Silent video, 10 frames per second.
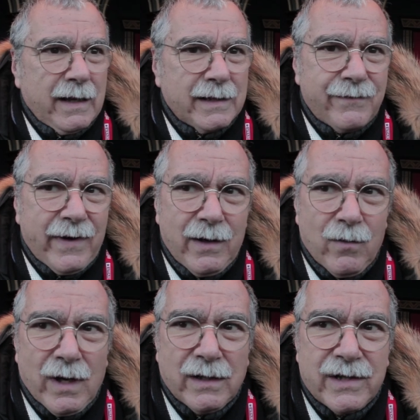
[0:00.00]
It's very
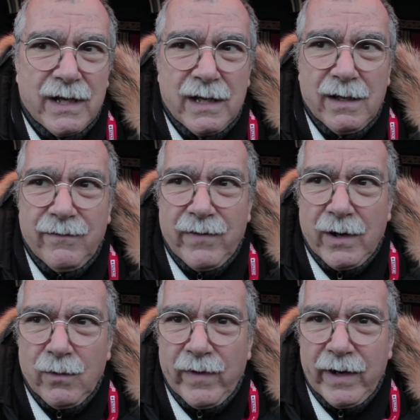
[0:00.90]
well done,
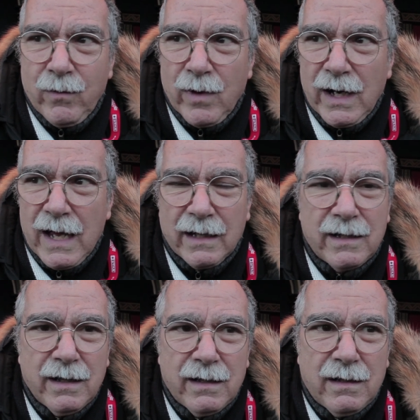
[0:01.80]
very well
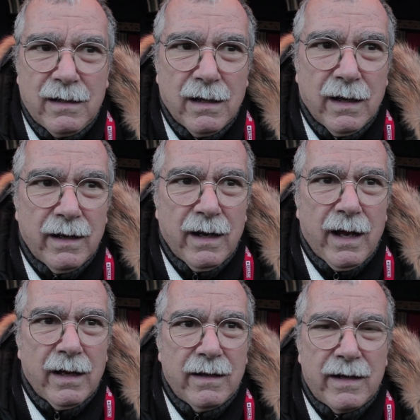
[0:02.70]
acted and, and